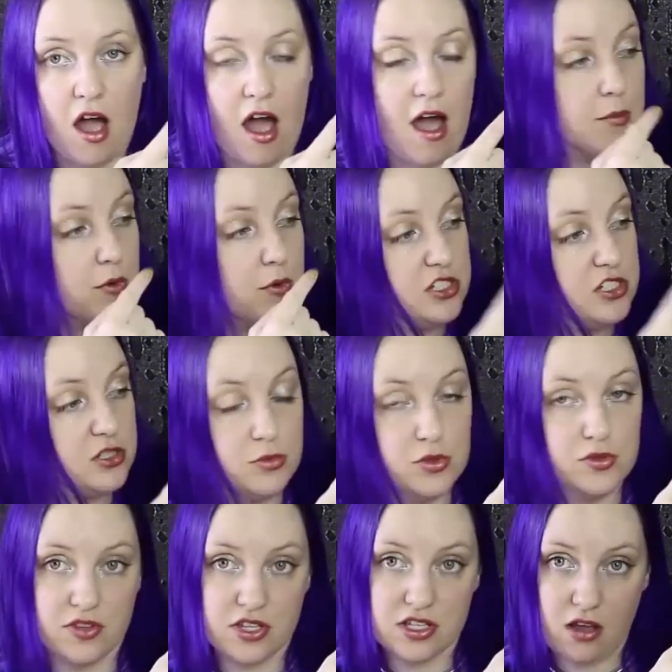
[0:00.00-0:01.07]
I'm going to
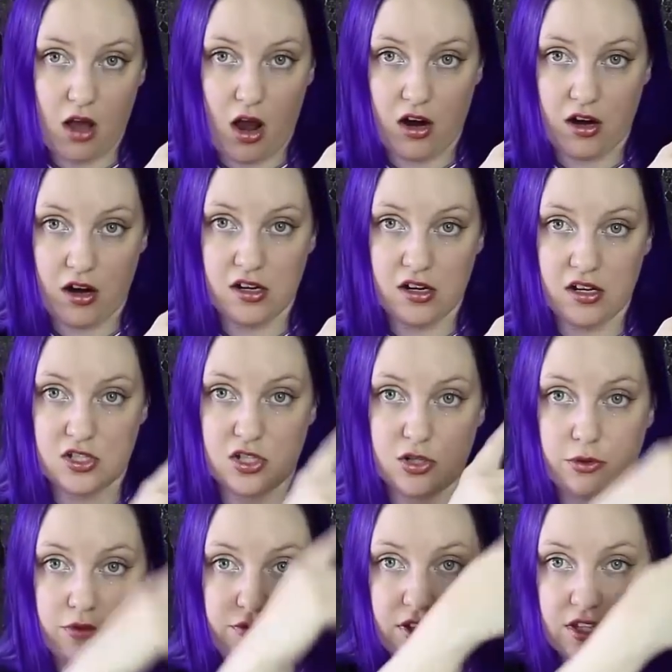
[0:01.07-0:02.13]
move this card
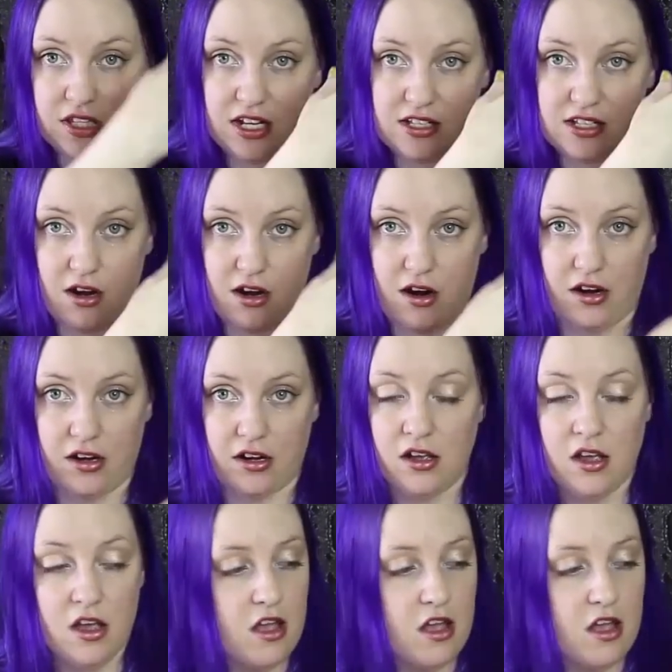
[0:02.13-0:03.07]
to reveal the next card.